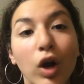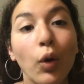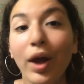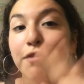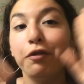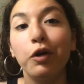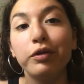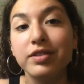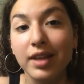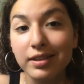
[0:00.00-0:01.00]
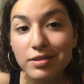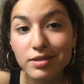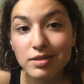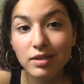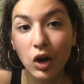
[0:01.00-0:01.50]
Okay folks,
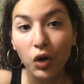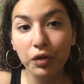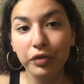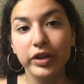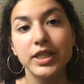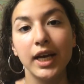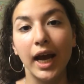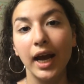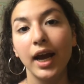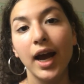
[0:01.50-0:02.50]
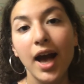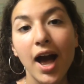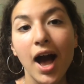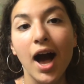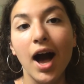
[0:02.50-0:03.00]
that's all for today.
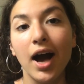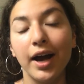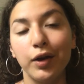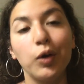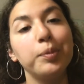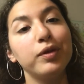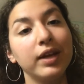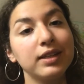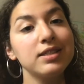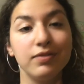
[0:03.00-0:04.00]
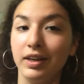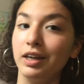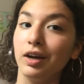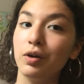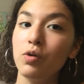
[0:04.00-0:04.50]
I hope you liked this
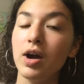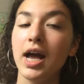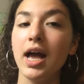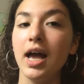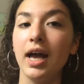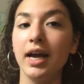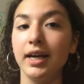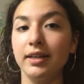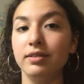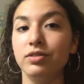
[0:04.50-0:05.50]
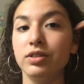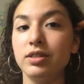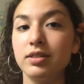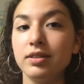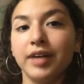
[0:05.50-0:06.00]
video, and
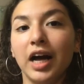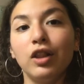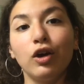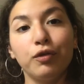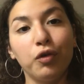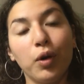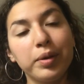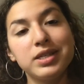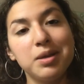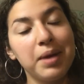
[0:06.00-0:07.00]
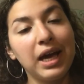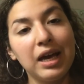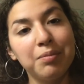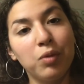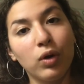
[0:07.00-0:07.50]
I look forward to
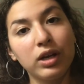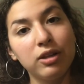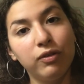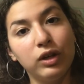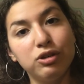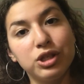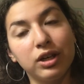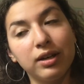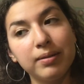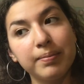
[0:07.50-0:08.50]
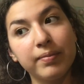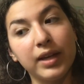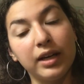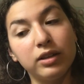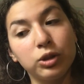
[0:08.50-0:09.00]
making more in the future. I
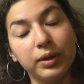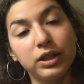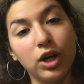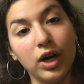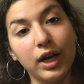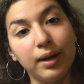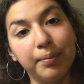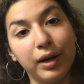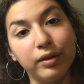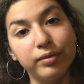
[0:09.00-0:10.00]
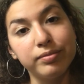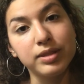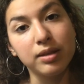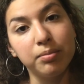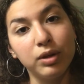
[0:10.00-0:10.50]
enjoyed talking about
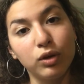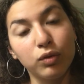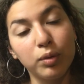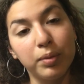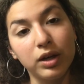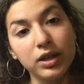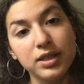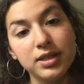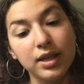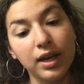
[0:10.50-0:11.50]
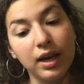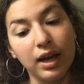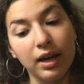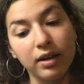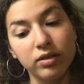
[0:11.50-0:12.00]
some beautiful books,
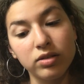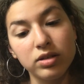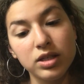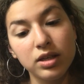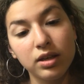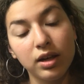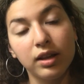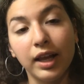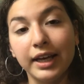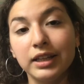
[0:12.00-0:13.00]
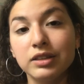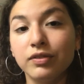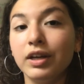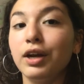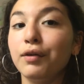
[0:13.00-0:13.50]
and like this
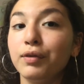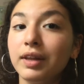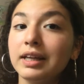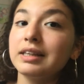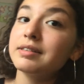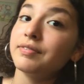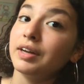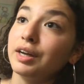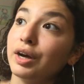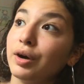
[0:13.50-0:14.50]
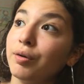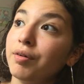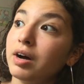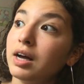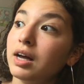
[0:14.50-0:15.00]
video if you like this video.
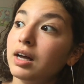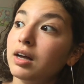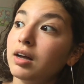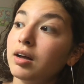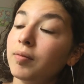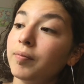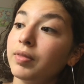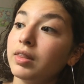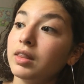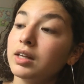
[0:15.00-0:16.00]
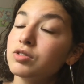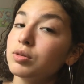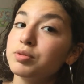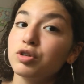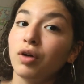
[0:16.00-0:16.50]

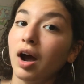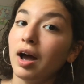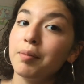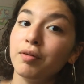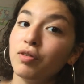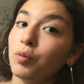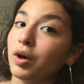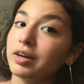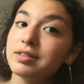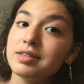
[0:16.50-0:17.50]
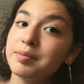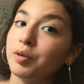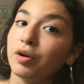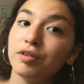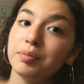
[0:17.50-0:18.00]
Subscribe if you want to see
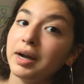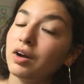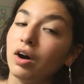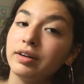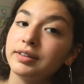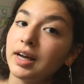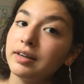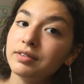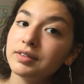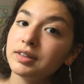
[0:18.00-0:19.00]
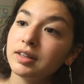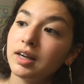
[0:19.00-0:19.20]
more of my content.